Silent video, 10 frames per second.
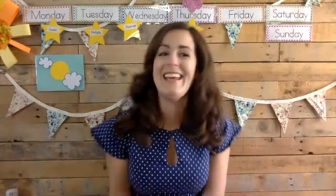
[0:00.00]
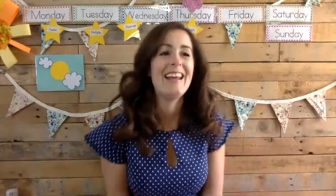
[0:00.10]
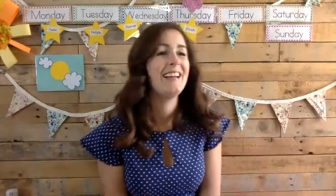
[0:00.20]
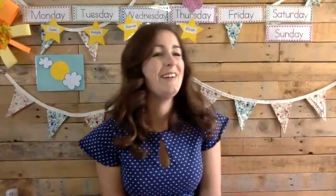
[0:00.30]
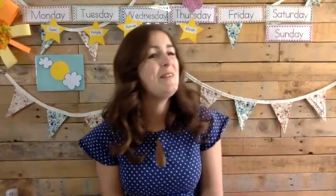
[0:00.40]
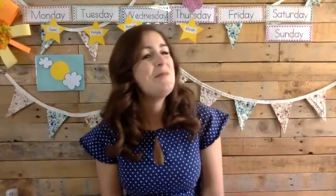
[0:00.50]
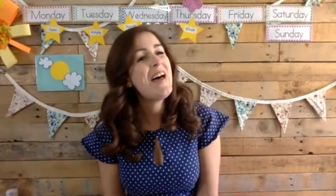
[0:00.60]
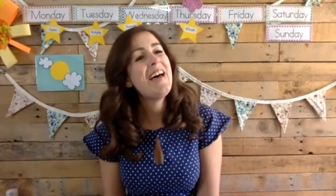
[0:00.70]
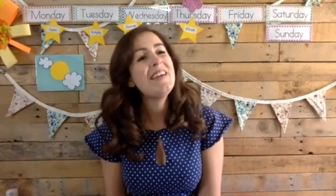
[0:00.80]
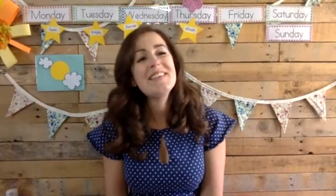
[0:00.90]
jingle
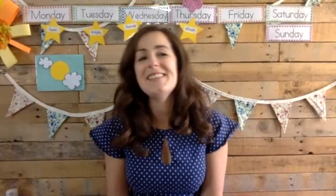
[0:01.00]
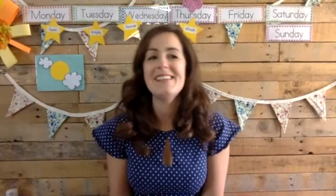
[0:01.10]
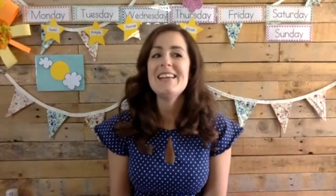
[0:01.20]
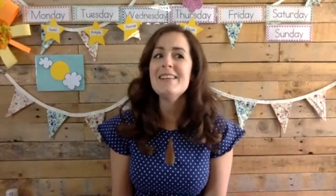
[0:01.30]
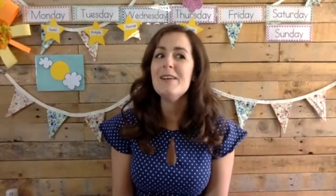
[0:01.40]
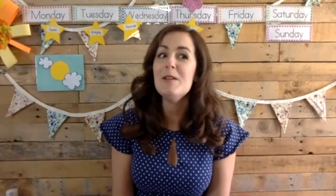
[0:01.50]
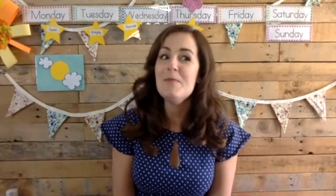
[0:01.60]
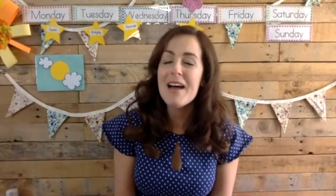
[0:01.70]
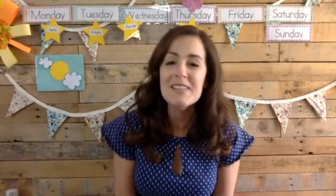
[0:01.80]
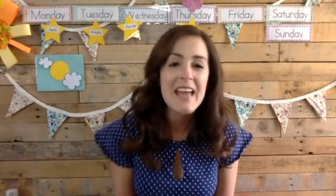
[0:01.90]
bells,
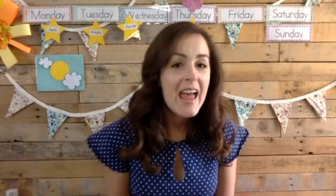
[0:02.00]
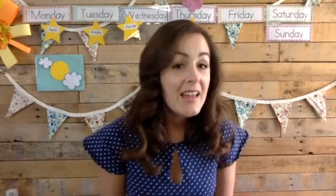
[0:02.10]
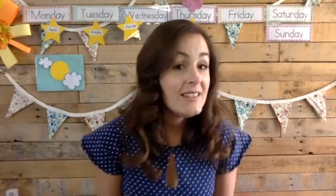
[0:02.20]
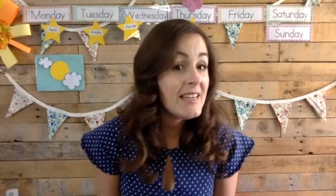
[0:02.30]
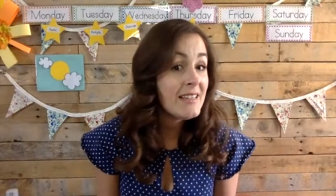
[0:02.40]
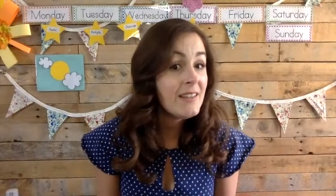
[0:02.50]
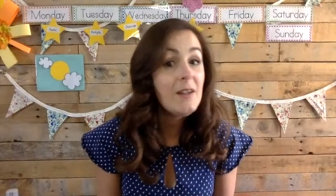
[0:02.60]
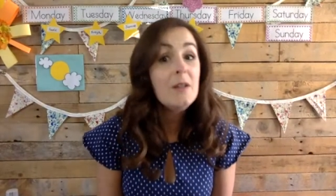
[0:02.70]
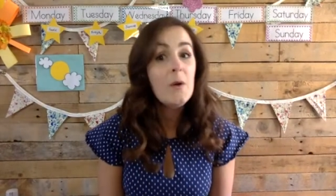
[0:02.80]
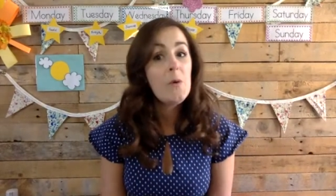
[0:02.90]
jingle bells,
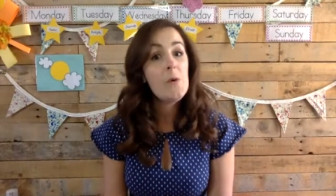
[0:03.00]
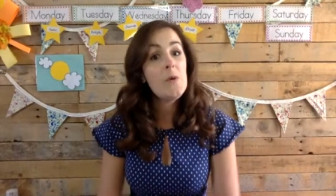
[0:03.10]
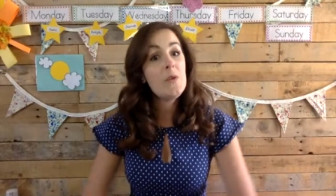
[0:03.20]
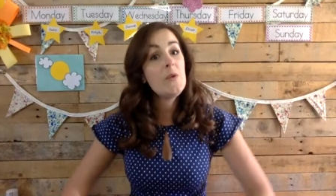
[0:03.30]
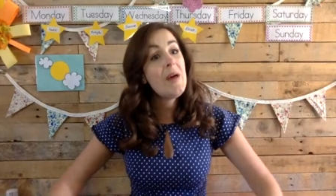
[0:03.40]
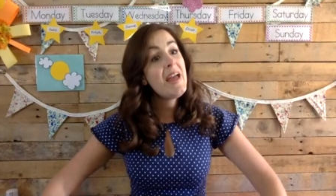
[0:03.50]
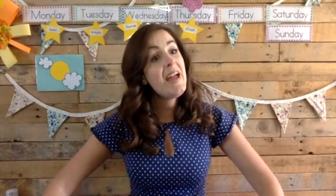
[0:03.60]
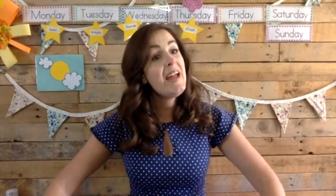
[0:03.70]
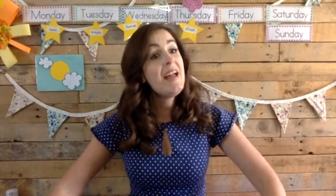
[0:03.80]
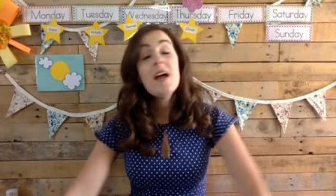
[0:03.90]
jingle all the
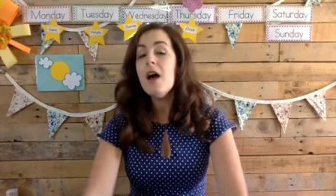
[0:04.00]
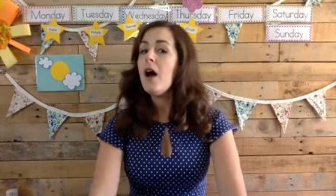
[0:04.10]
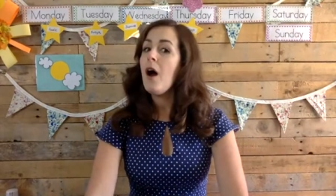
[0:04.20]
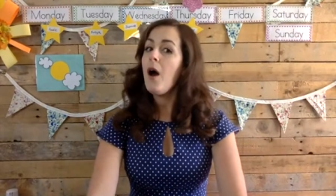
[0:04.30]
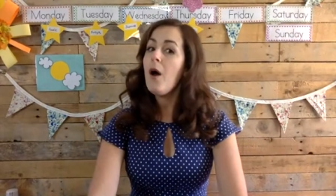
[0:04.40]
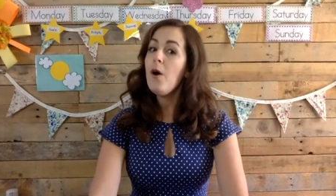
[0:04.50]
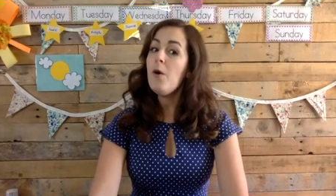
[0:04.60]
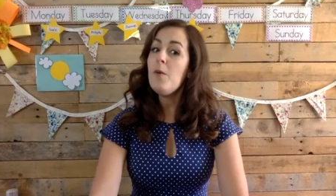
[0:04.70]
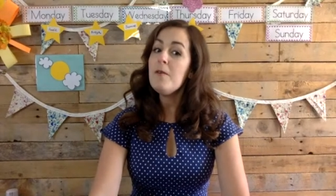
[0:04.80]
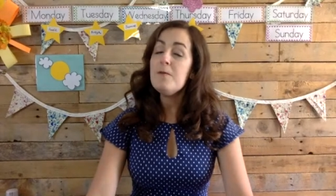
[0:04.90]
way.
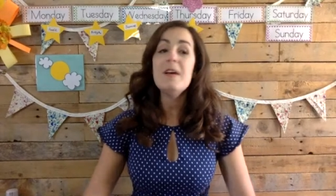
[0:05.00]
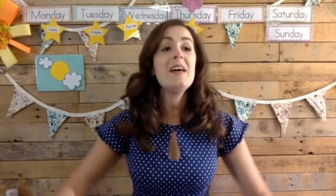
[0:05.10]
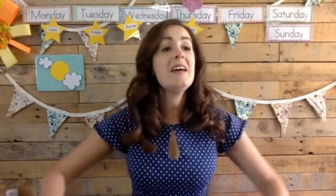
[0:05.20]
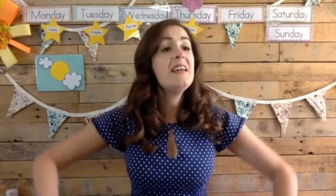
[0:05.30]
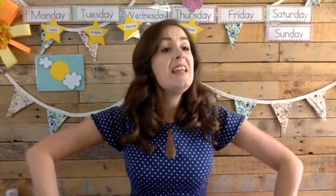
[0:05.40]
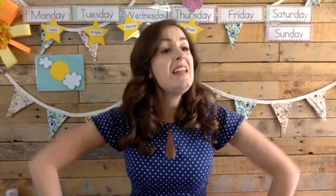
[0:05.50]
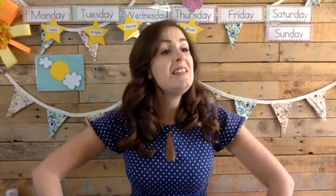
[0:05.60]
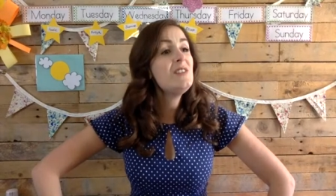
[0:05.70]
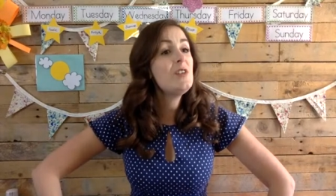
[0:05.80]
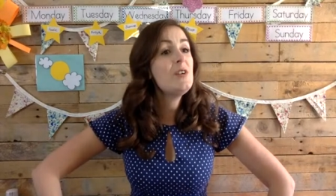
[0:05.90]
Oh, what fun it
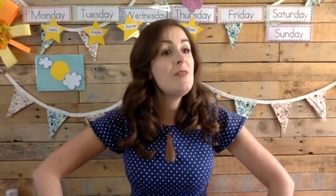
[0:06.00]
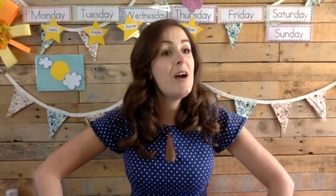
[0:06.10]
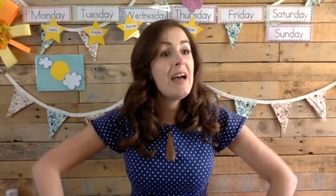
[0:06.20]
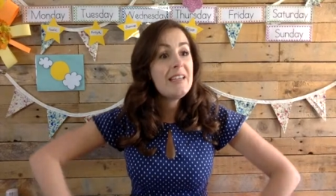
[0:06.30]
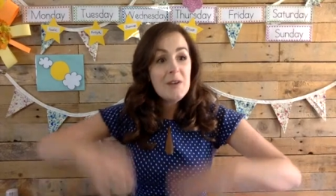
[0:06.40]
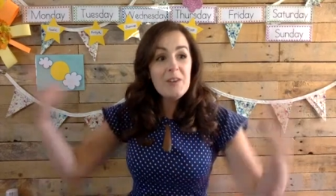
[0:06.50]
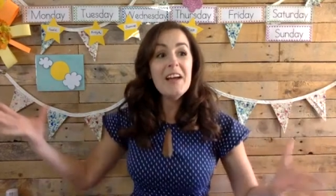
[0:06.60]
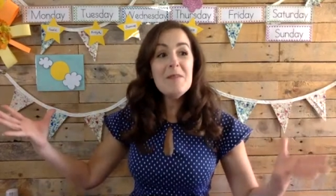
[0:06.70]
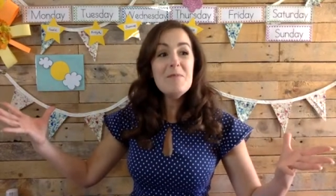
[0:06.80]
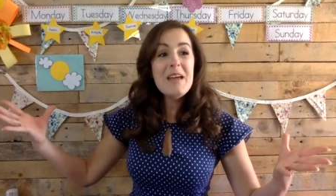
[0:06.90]
is to ride on a
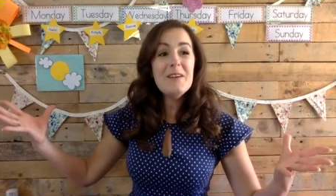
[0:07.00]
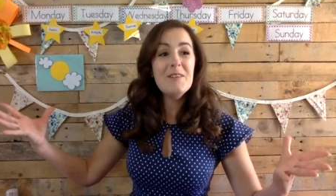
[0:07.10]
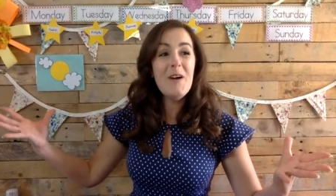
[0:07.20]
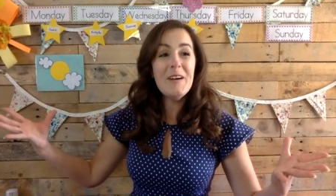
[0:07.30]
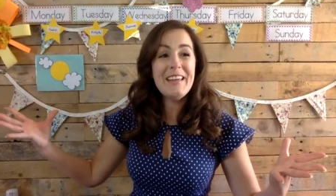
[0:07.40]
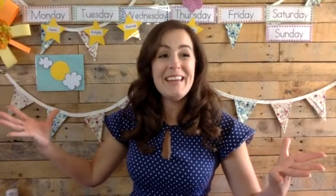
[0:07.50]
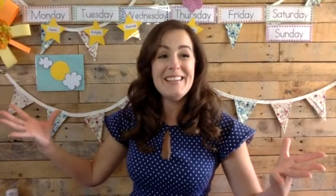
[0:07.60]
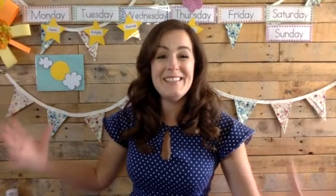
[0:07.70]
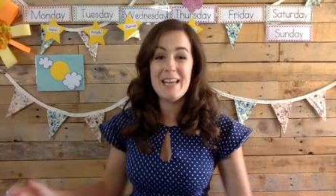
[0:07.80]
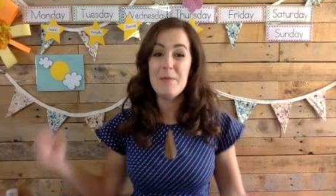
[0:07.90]
great big
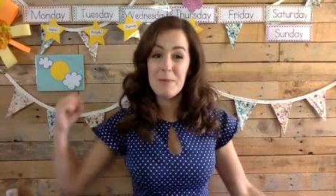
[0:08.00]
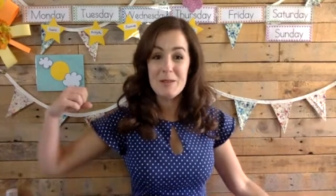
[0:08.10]
rocket ship.